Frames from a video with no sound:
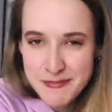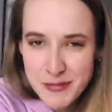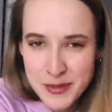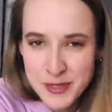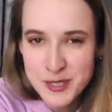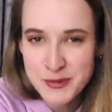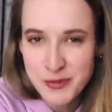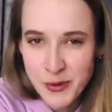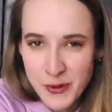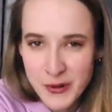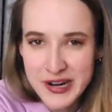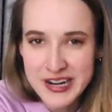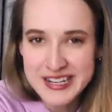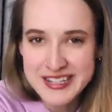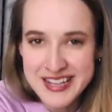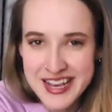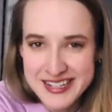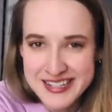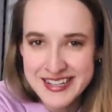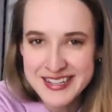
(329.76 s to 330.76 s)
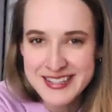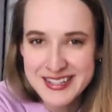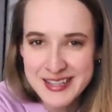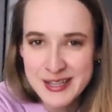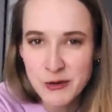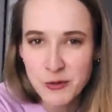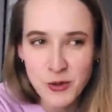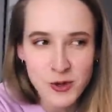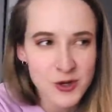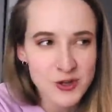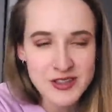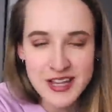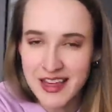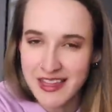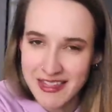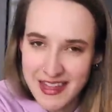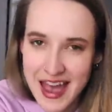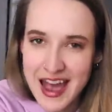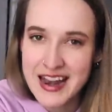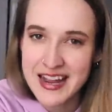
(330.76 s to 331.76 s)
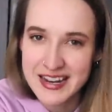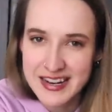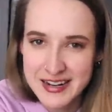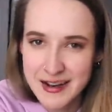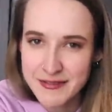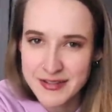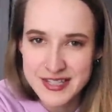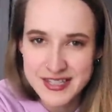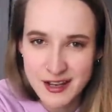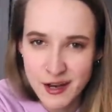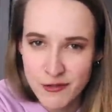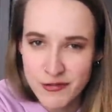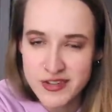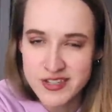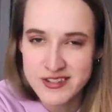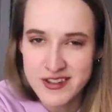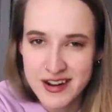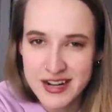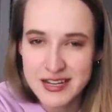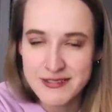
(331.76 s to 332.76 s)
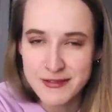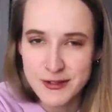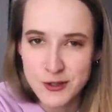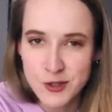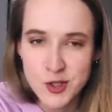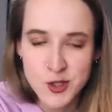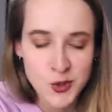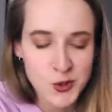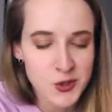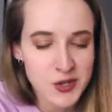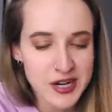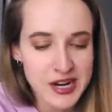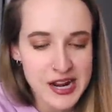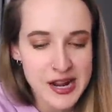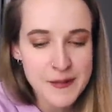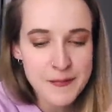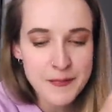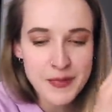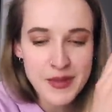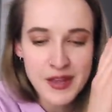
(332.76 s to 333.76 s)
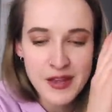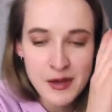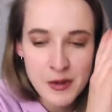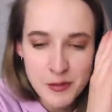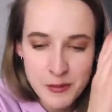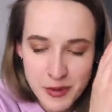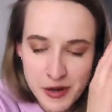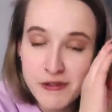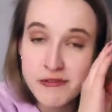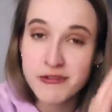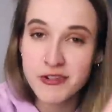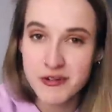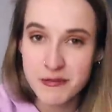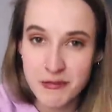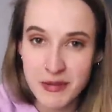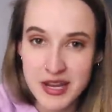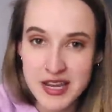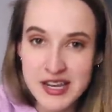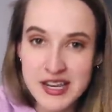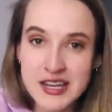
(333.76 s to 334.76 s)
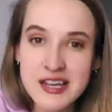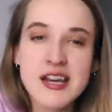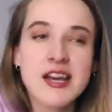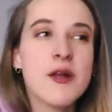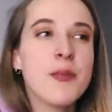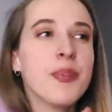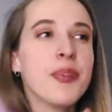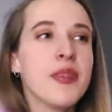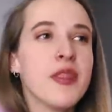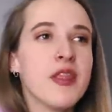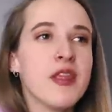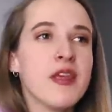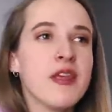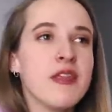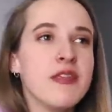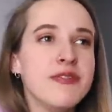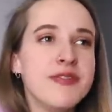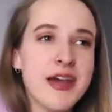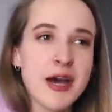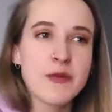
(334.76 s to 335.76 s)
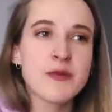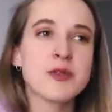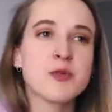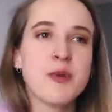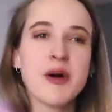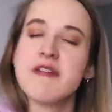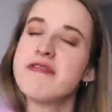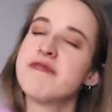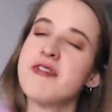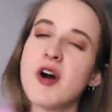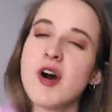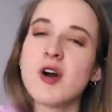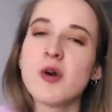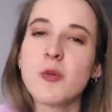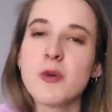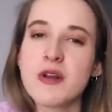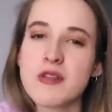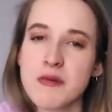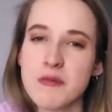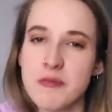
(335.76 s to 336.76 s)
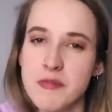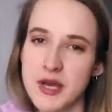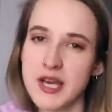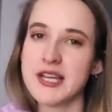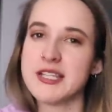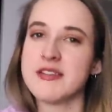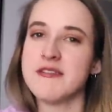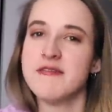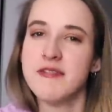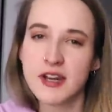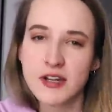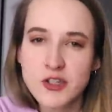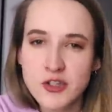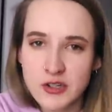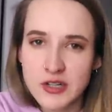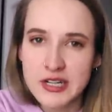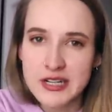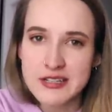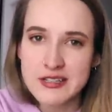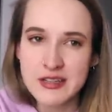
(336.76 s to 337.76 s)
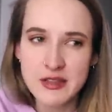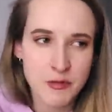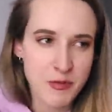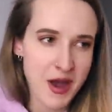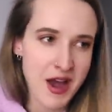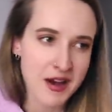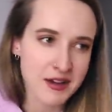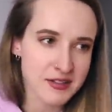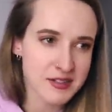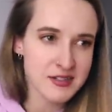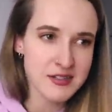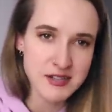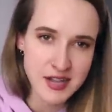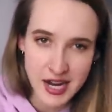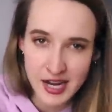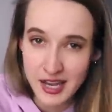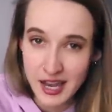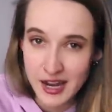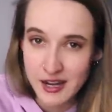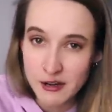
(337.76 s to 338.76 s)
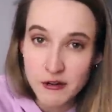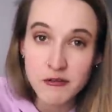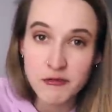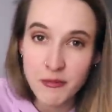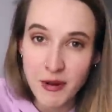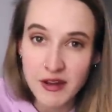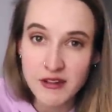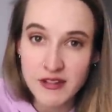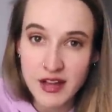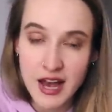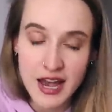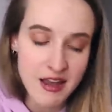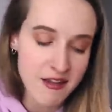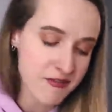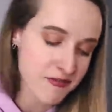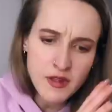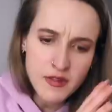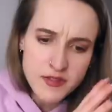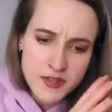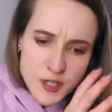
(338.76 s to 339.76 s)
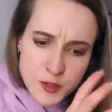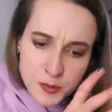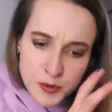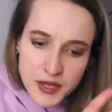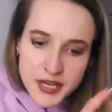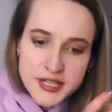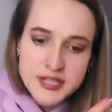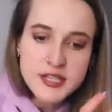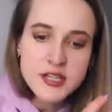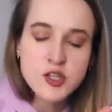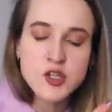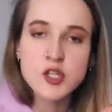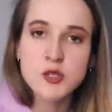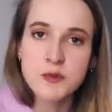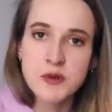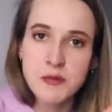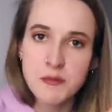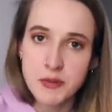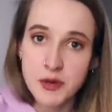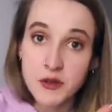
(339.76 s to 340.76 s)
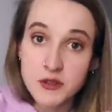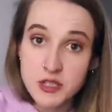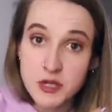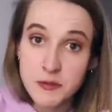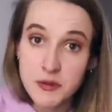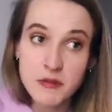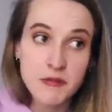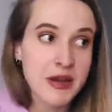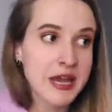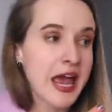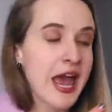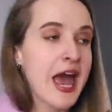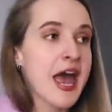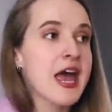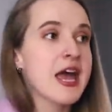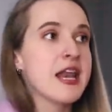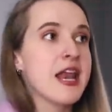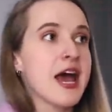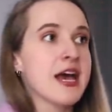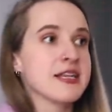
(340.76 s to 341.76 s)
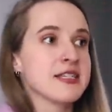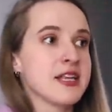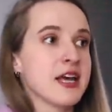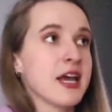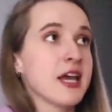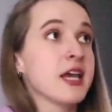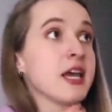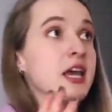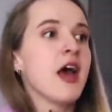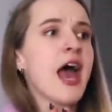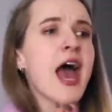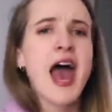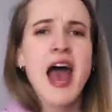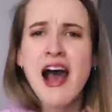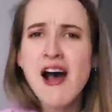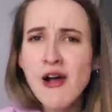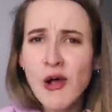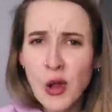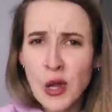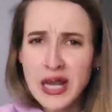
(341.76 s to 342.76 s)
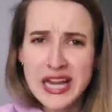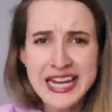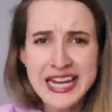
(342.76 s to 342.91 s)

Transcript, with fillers: most boring sentence in the world, like that in and of itself is not even a story. But for me, that was by far one of the biggest victories in the past decade of my life. This place had just been built up in my head as like hell